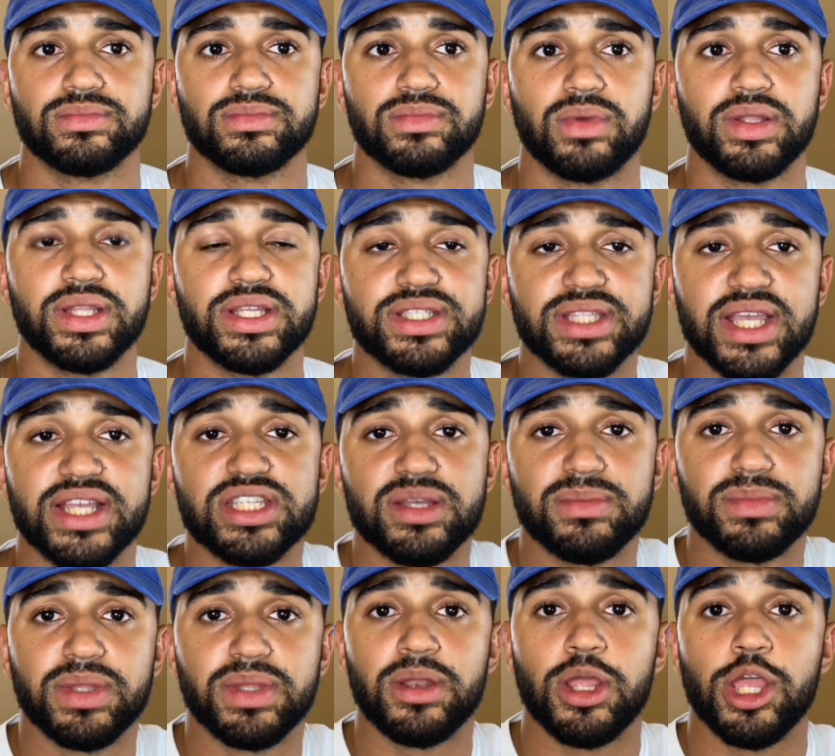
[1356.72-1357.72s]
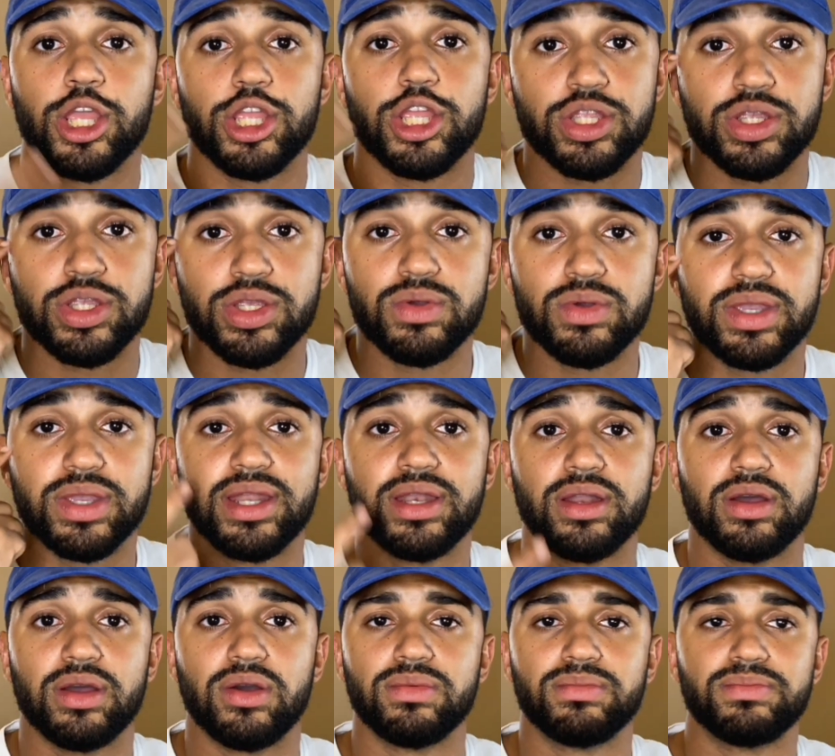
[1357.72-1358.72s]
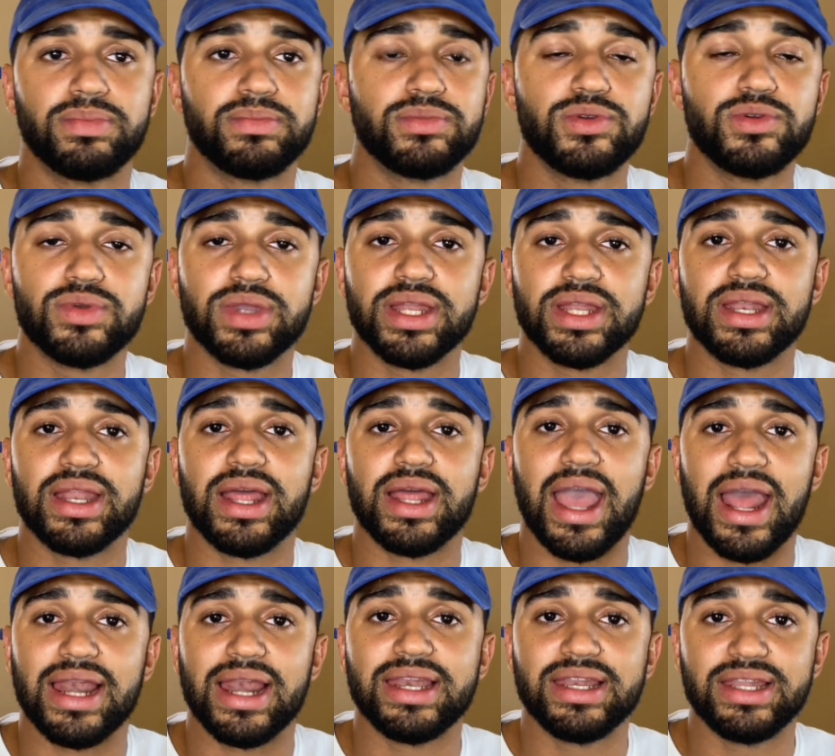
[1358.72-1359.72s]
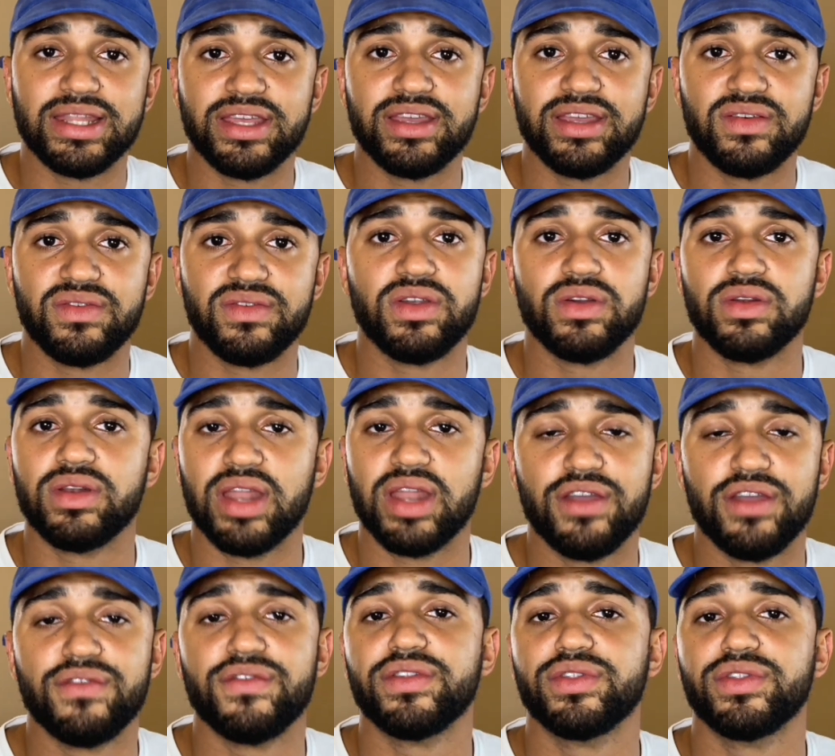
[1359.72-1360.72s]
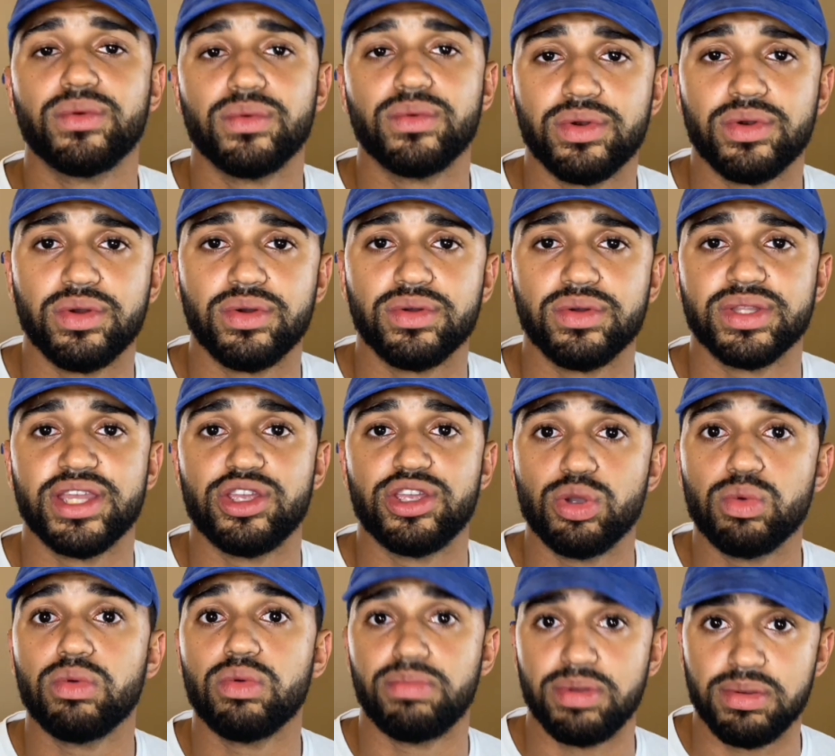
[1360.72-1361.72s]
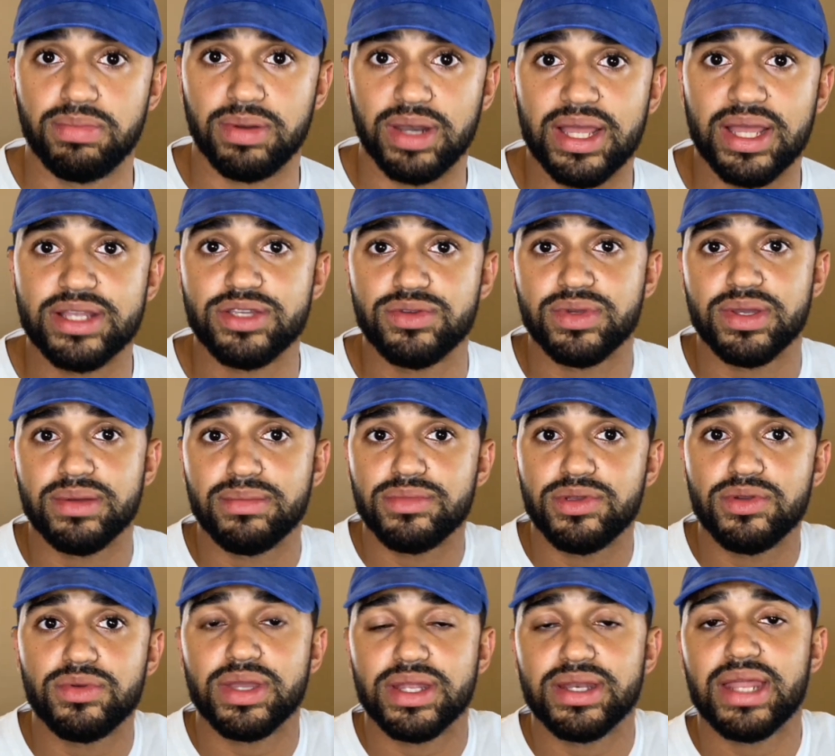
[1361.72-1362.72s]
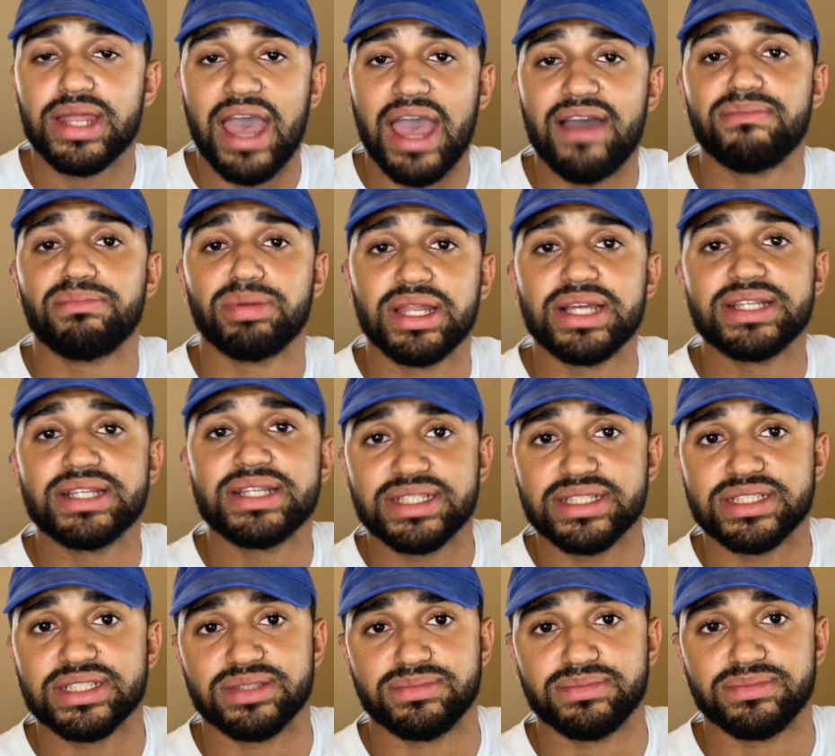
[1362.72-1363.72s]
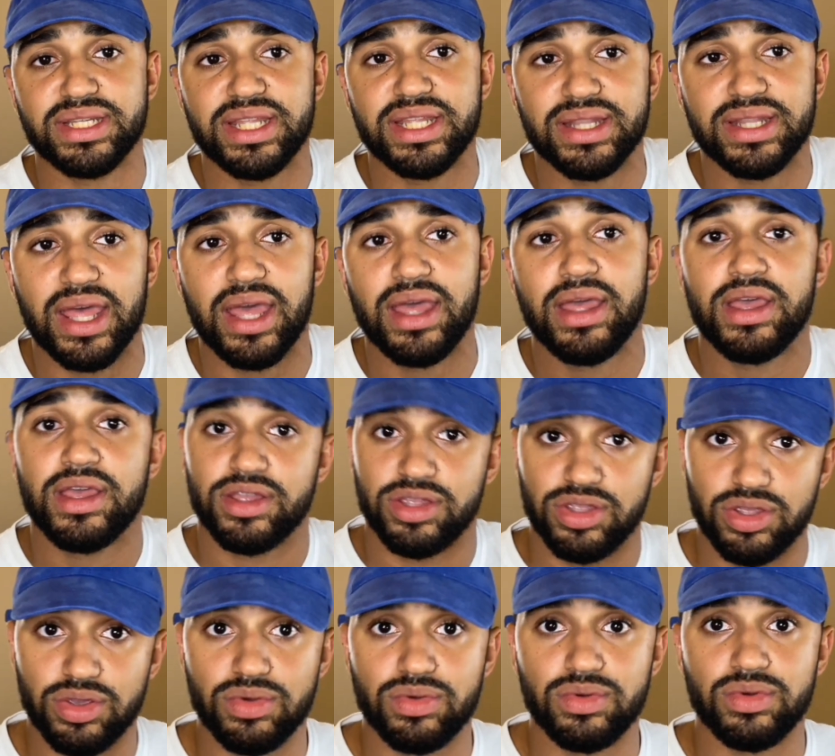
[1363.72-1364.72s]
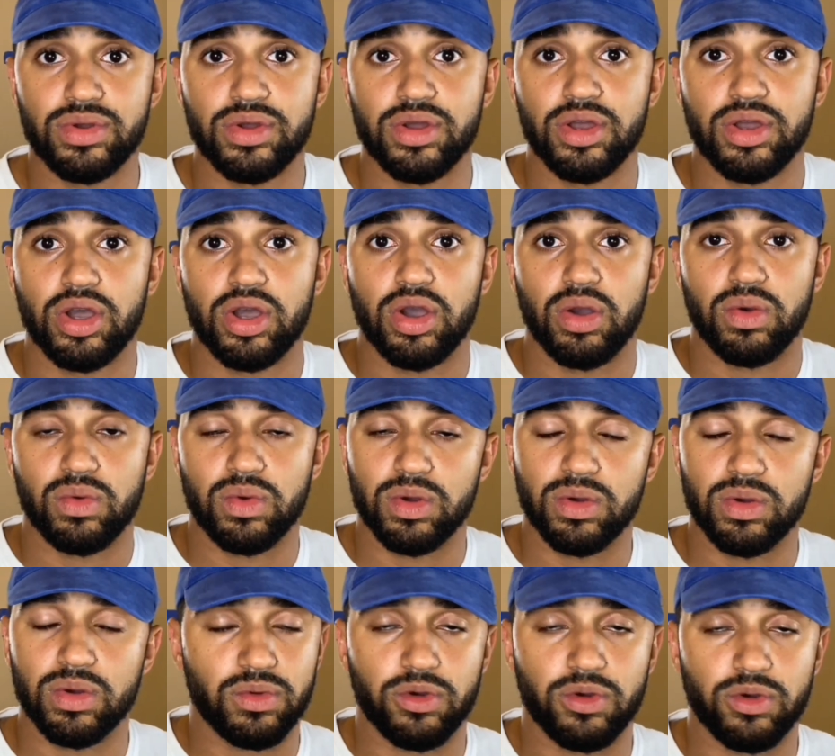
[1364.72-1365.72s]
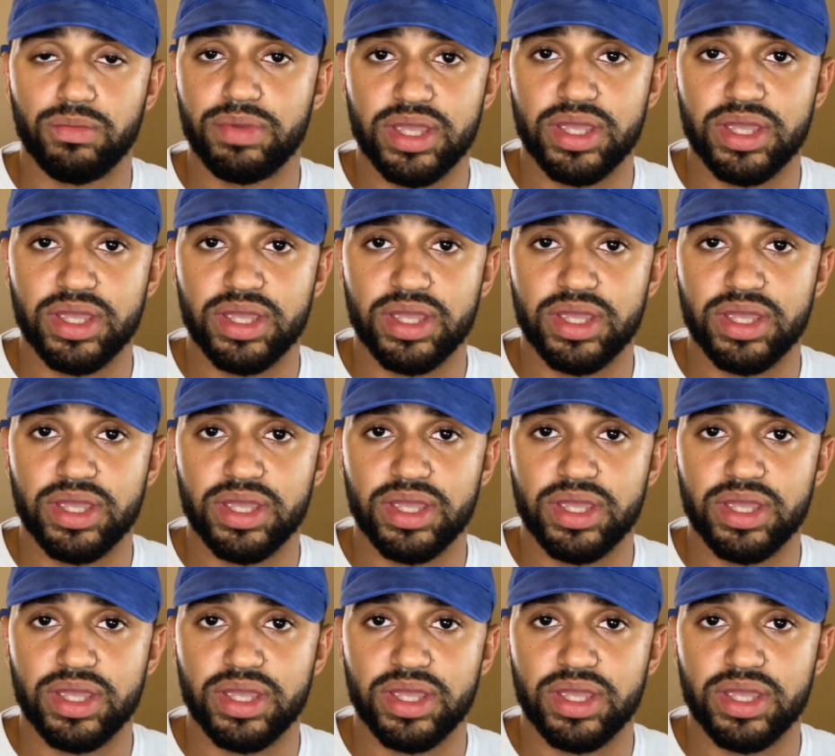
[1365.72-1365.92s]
Understand something. You can live your life in the world and you will be blessed. You can have blessings, meaning that you will